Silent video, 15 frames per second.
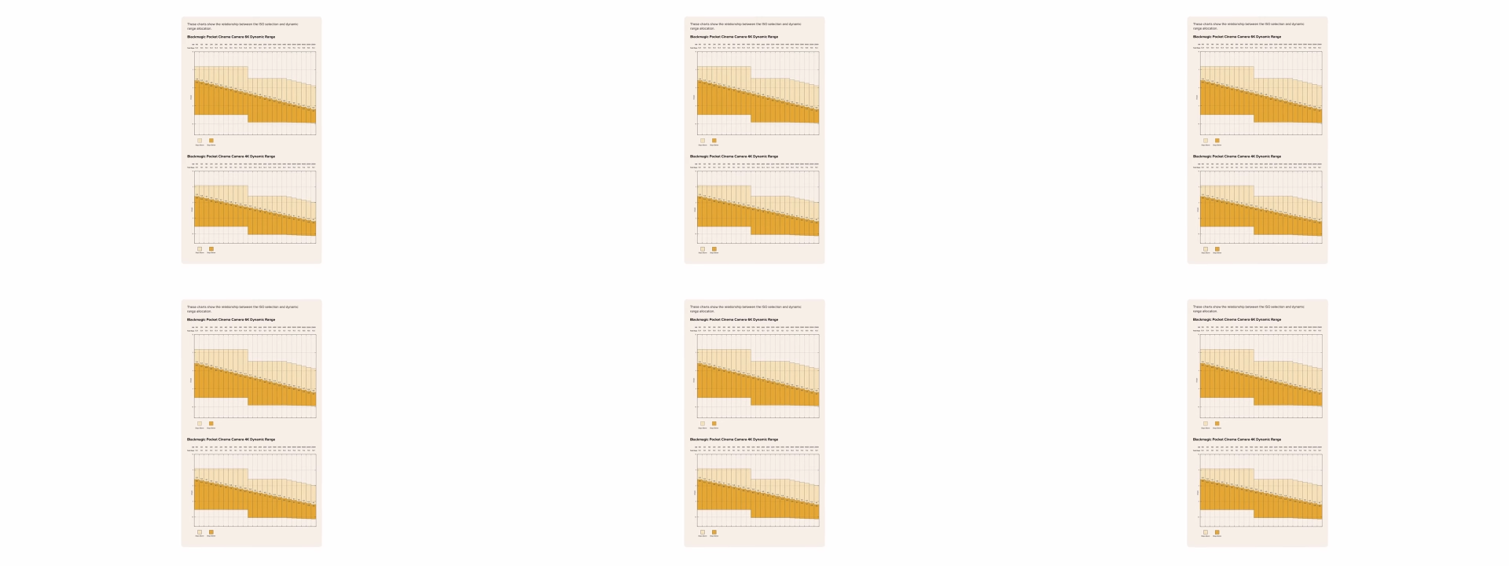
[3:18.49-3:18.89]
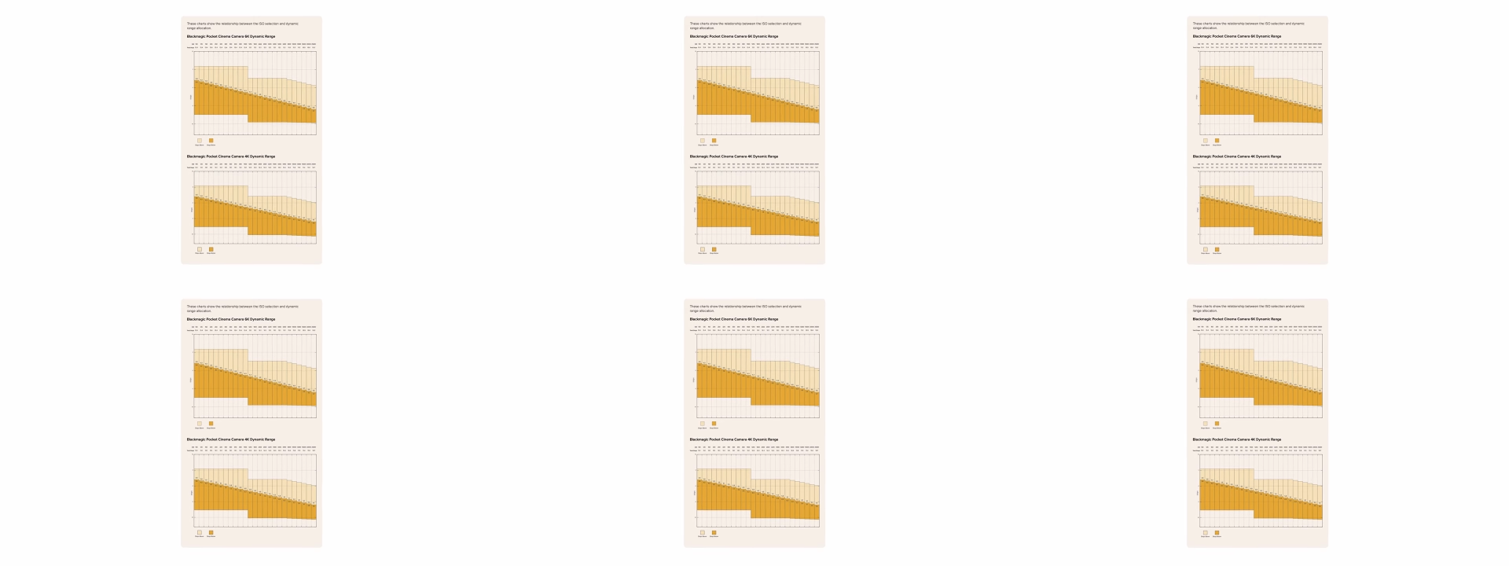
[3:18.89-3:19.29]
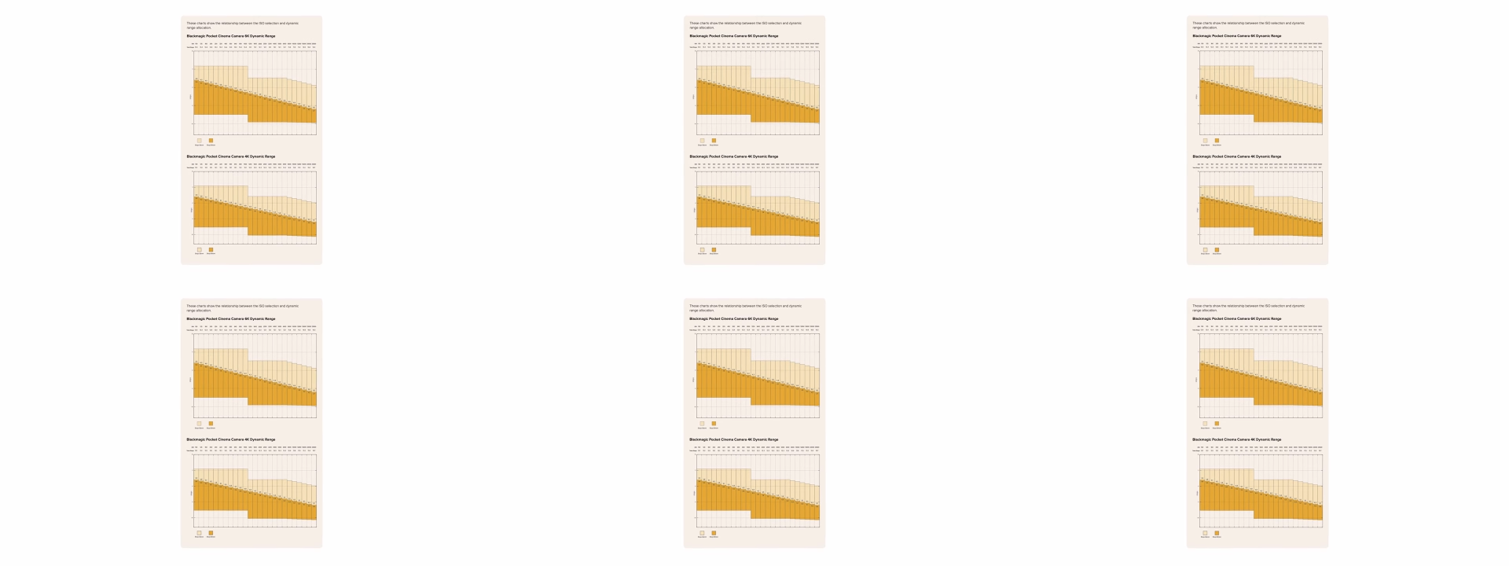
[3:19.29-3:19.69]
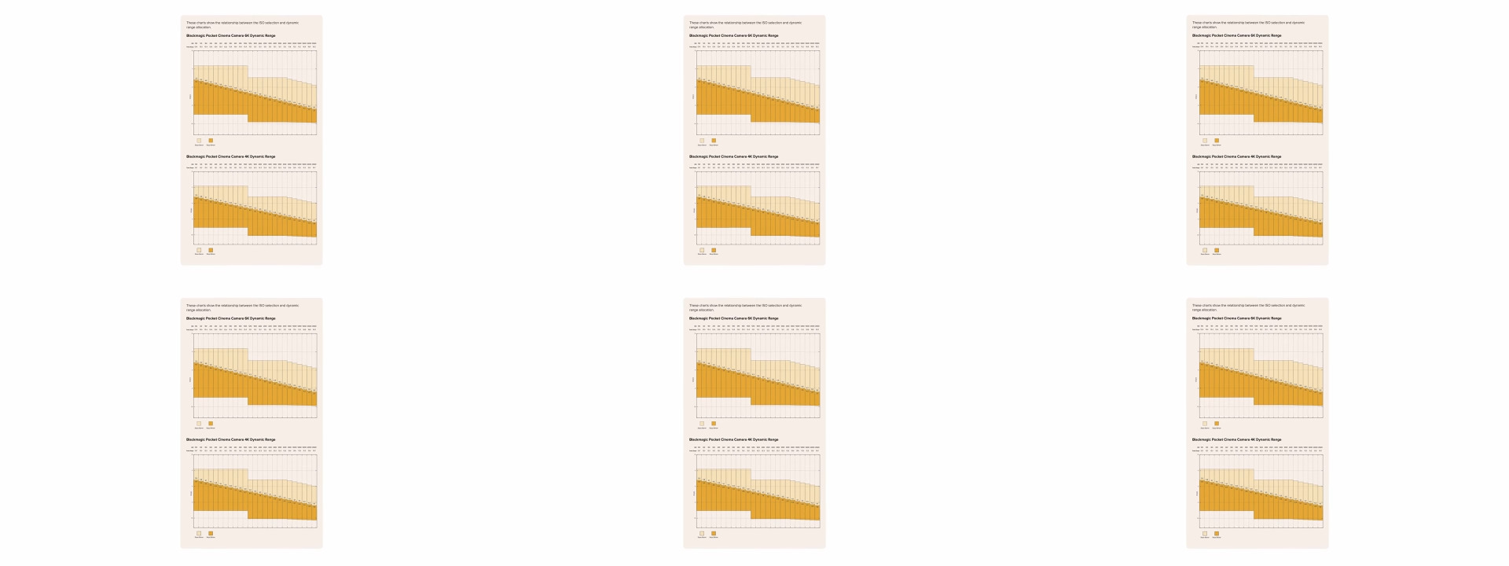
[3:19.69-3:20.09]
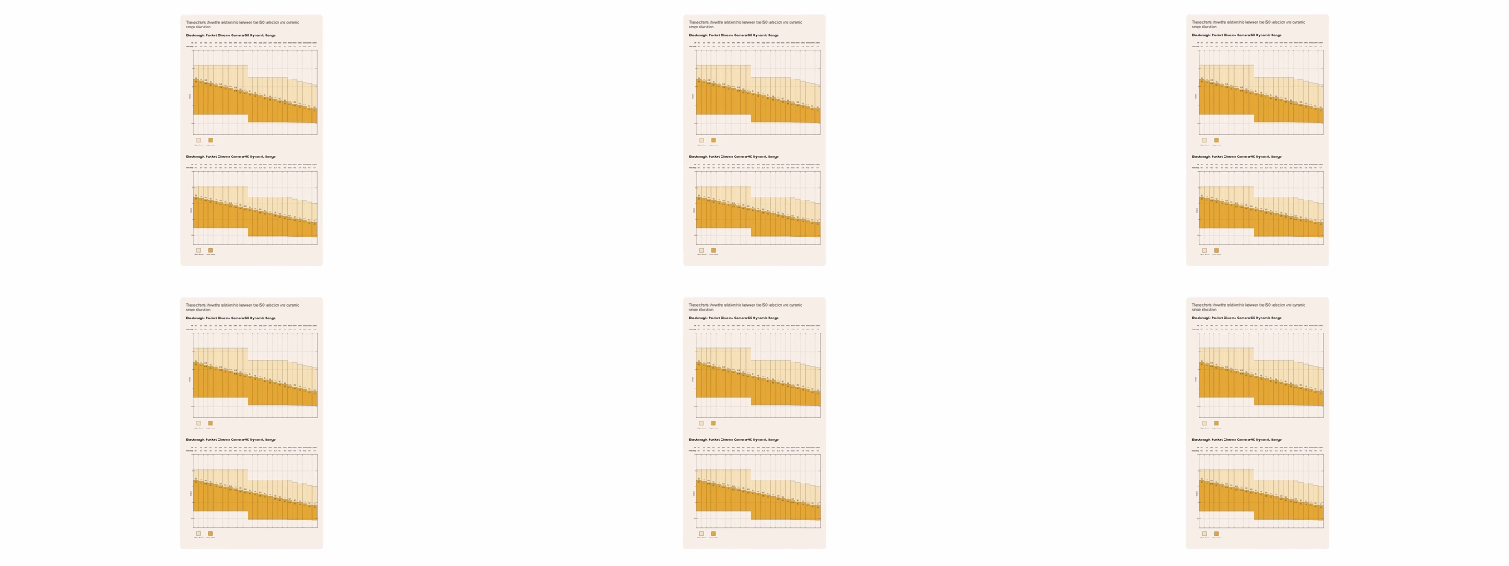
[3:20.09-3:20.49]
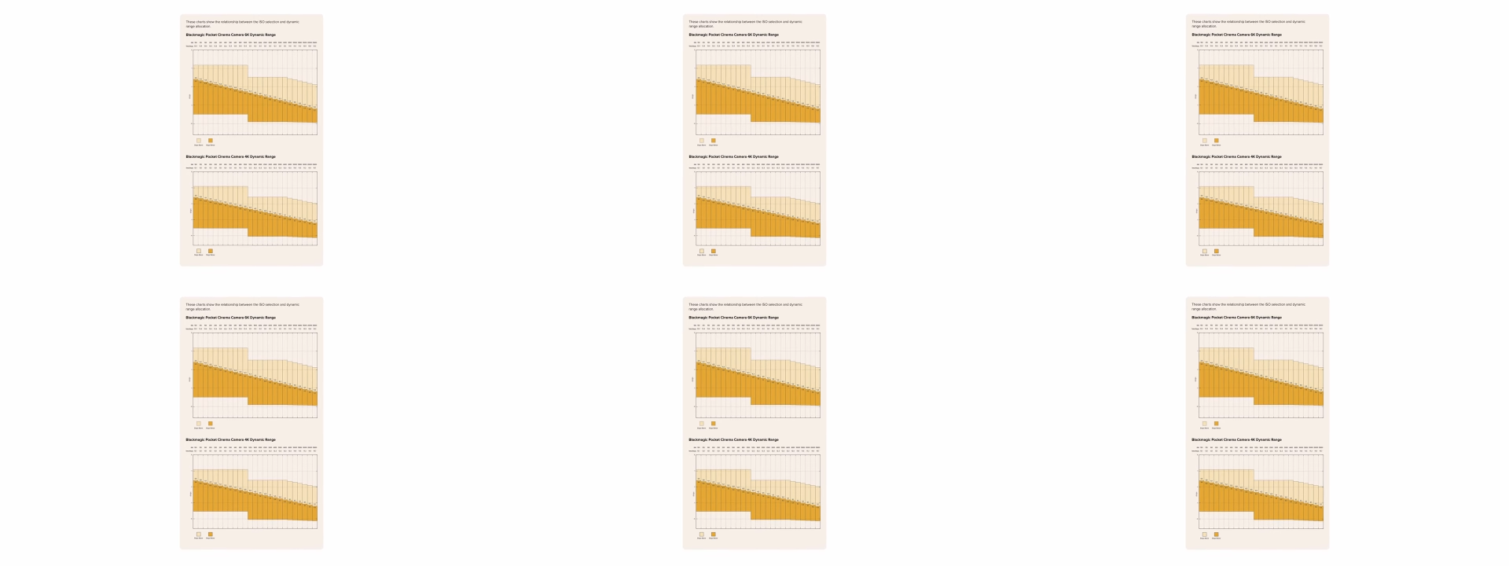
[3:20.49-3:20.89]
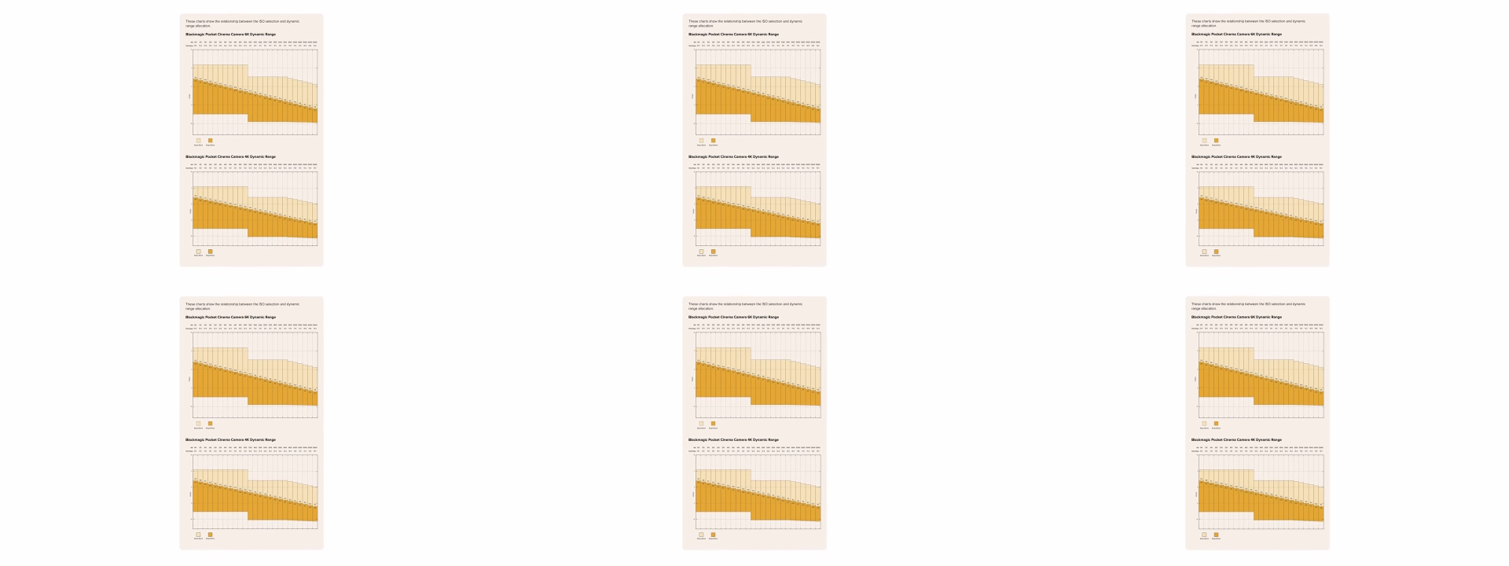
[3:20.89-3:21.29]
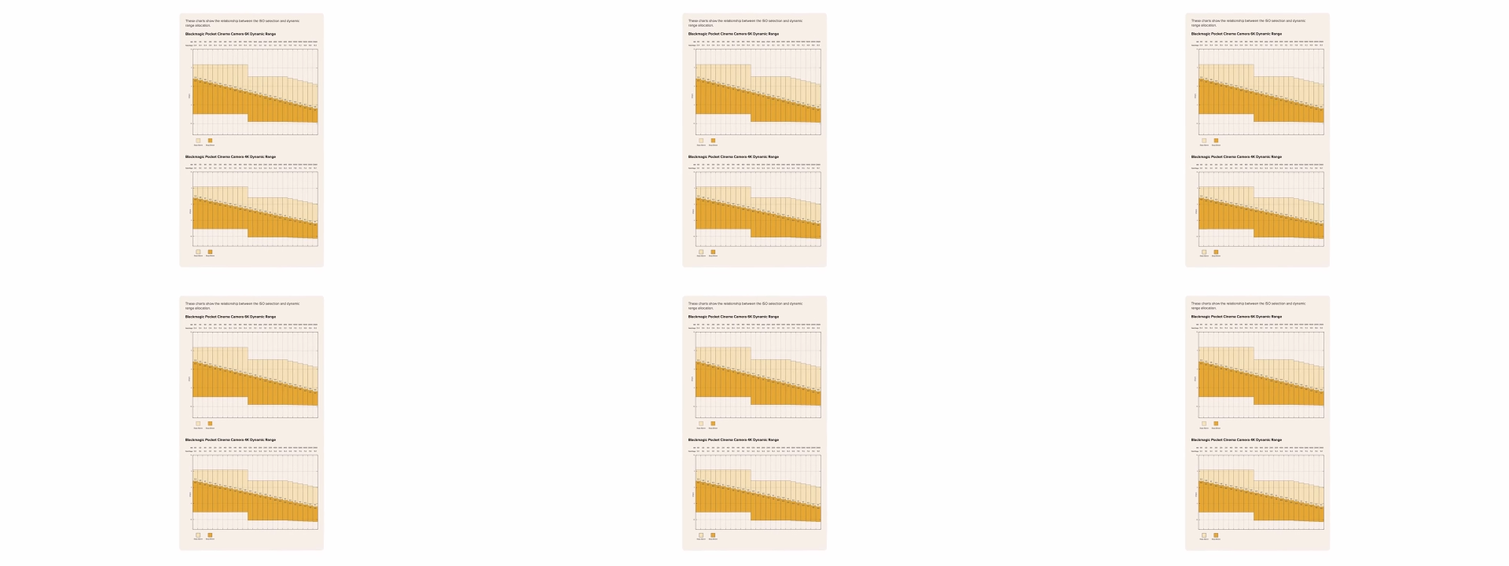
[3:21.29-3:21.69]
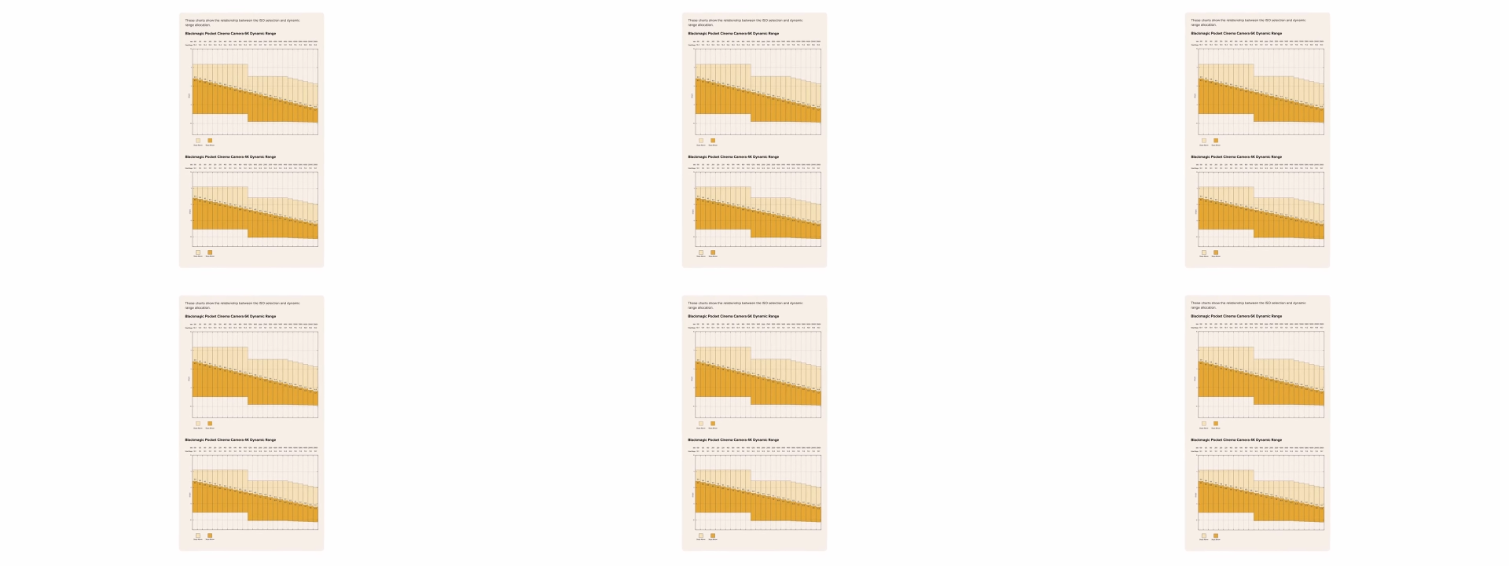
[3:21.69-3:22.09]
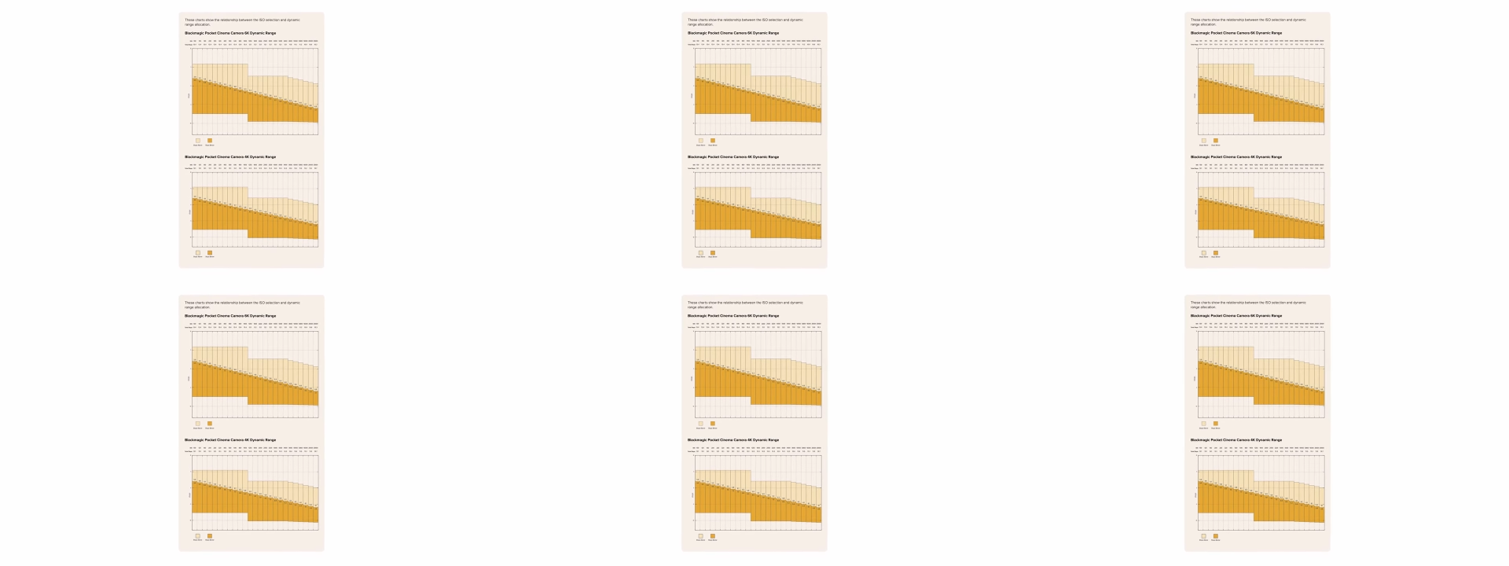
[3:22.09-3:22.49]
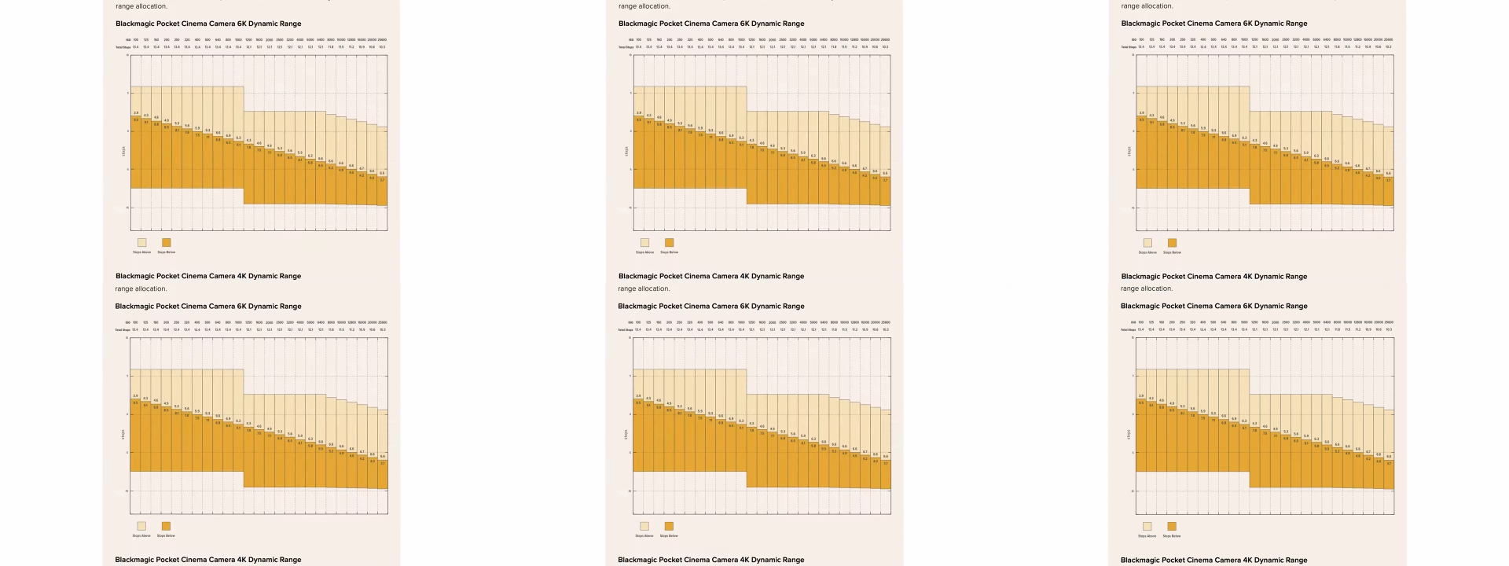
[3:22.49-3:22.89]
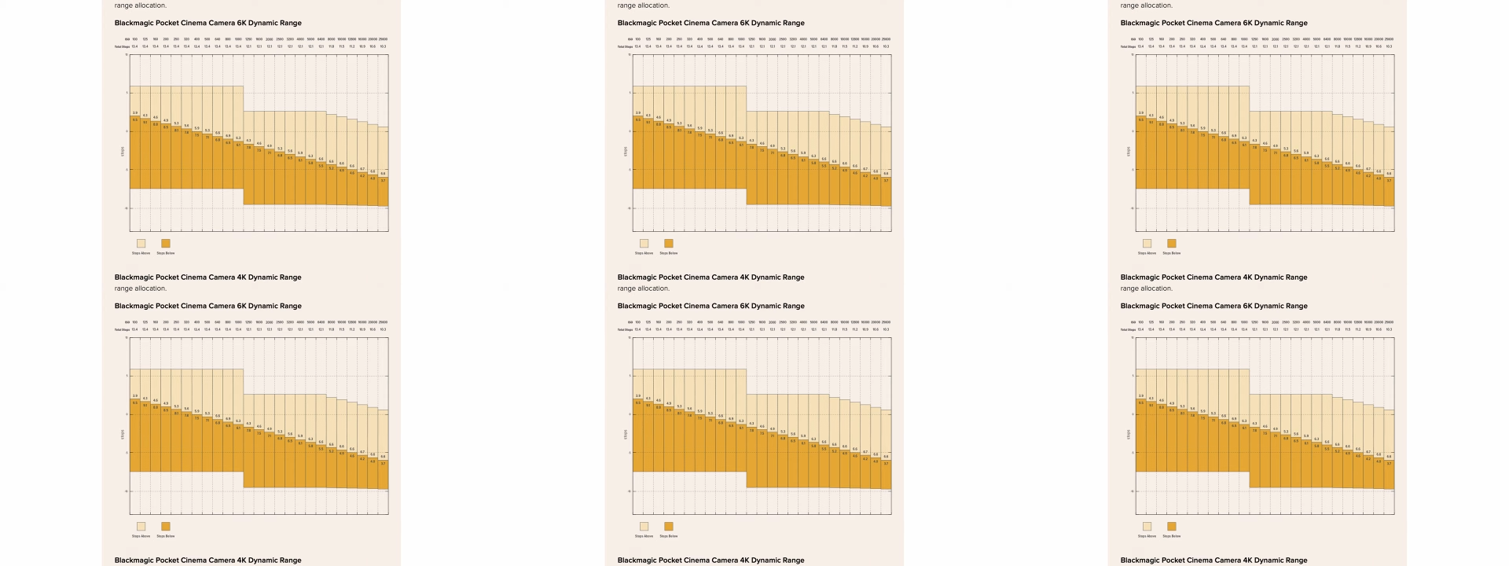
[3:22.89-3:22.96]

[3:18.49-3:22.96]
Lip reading: No face is visible, so there are no lips to read.